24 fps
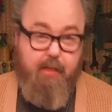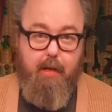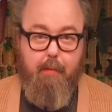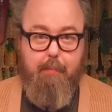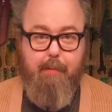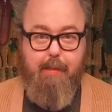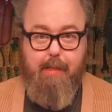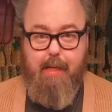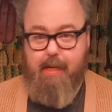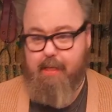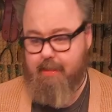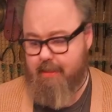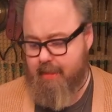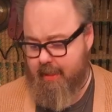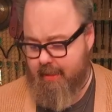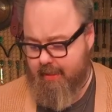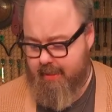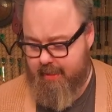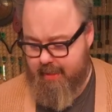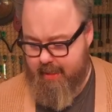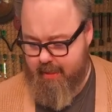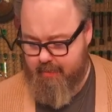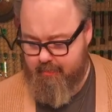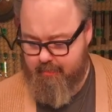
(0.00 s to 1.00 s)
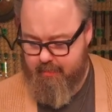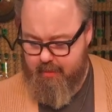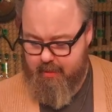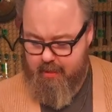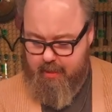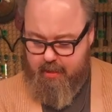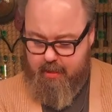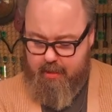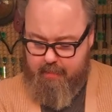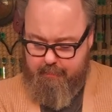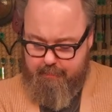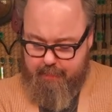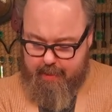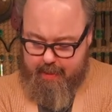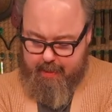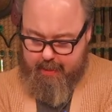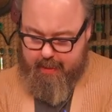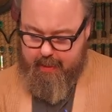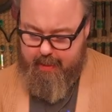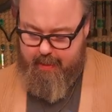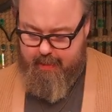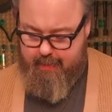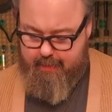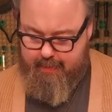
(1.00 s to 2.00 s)
a couple of days later now, back
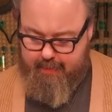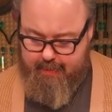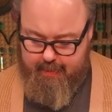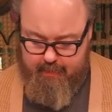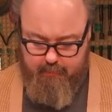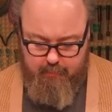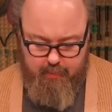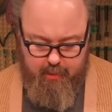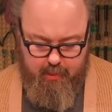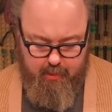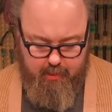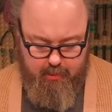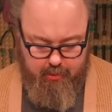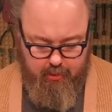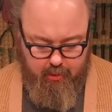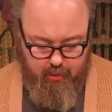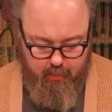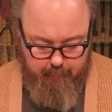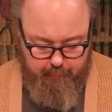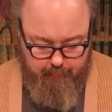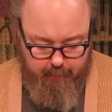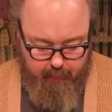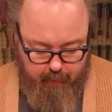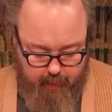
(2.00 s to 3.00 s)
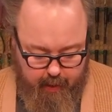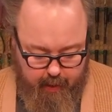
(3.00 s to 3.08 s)
in the workshop,